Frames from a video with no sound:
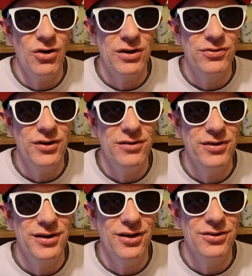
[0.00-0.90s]
if you live
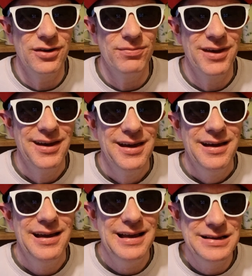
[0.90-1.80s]
in London.
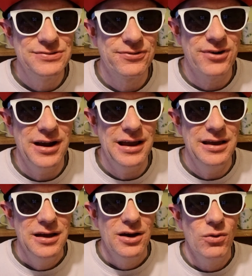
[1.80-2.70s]
It is free.